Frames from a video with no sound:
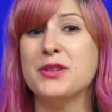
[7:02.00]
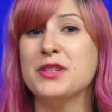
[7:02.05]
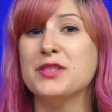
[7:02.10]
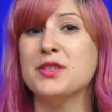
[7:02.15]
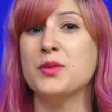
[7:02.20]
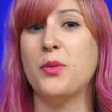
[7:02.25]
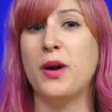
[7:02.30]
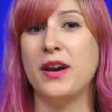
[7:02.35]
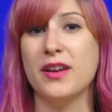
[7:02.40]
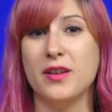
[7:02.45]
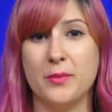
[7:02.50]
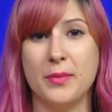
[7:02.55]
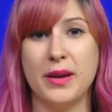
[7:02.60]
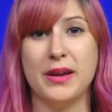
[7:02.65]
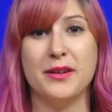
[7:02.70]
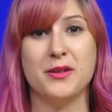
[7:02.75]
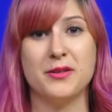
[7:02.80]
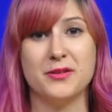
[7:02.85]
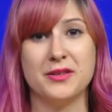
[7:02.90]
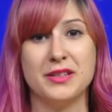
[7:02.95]
reason why it
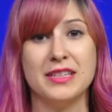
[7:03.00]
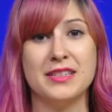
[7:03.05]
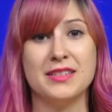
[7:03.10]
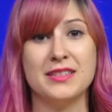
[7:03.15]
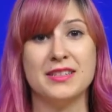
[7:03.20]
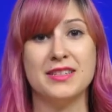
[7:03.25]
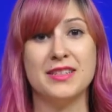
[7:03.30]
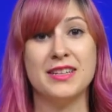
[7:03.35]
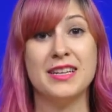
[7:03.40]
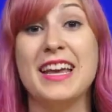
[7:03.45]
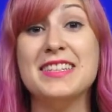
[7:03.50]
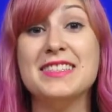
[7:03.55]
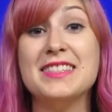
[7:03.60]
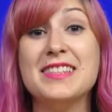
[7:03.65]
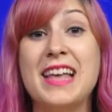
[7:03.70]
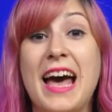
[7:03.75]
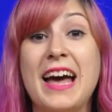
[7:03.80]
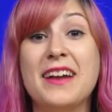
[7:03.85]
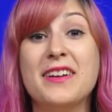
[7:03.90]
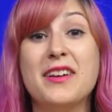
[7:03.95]
made our list. It's
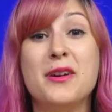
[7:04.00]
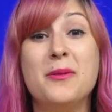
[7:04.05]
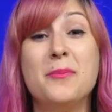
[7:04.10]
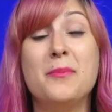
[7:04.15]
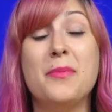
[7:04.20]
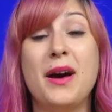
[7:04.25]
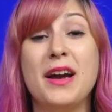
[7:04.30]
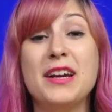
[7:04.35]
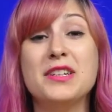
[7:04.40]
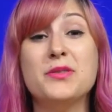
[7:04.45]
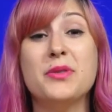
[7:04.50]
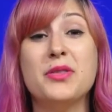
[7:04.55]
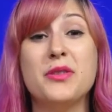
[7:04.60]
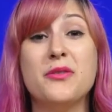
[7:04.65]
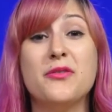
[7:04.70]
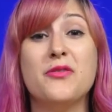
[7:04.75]
that combined with the